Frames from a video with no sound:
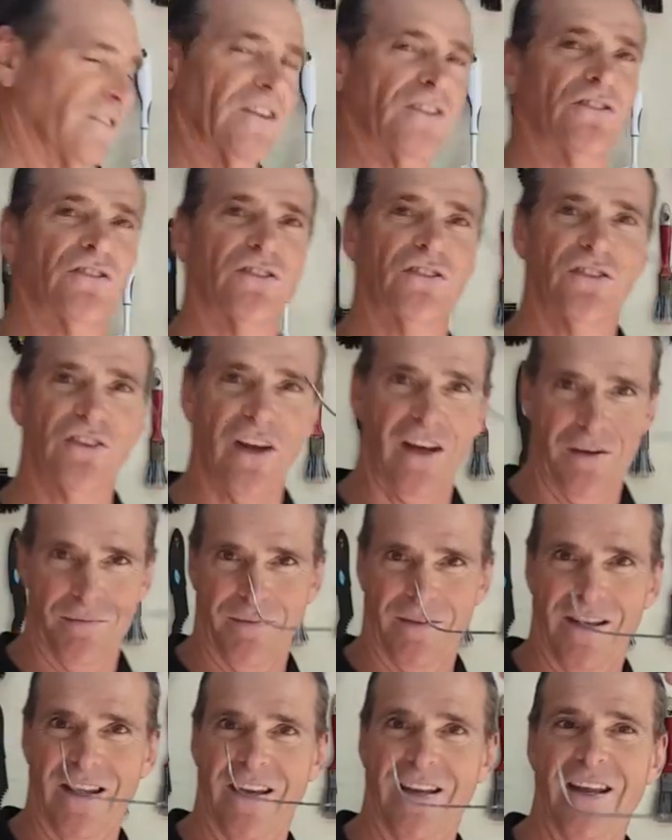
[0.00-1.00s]
this shape.
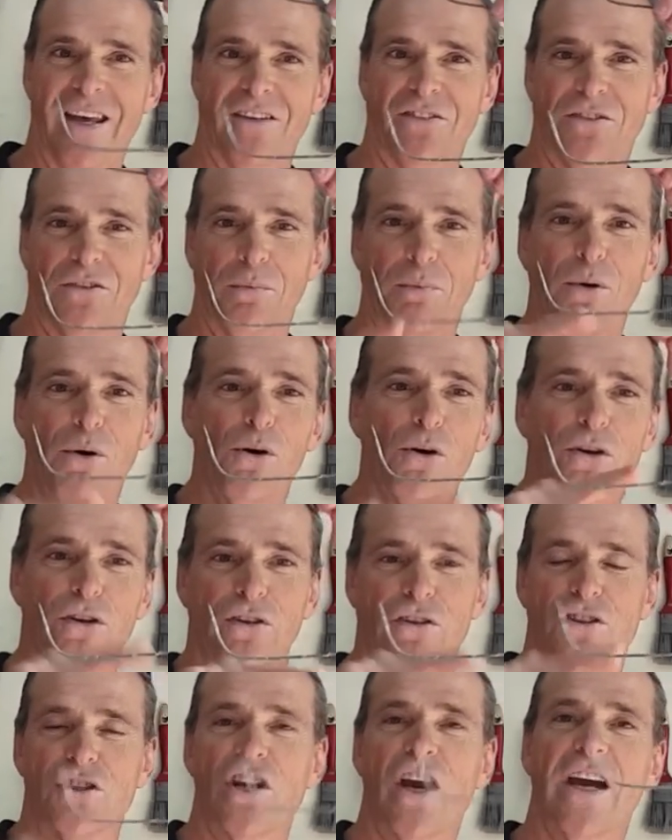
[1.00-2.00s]
And that's to hook
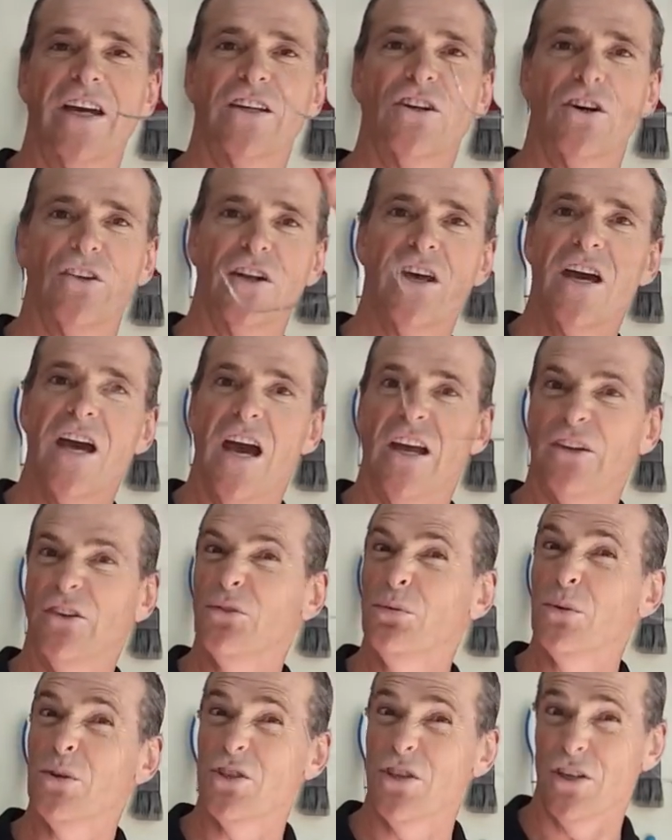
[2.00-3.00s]
your chain on and
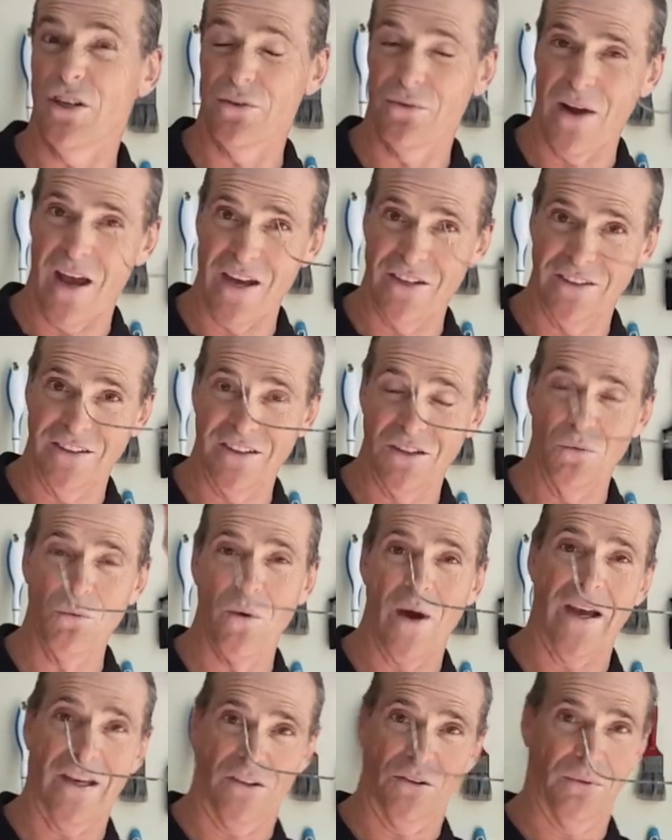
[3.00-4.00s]
swish it around in the
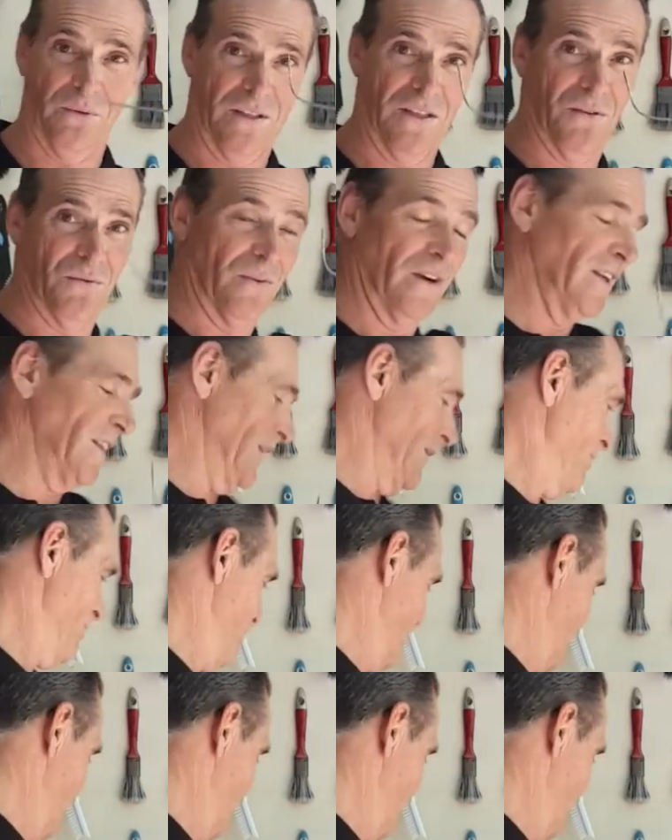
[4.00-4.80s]
wax when you're ready.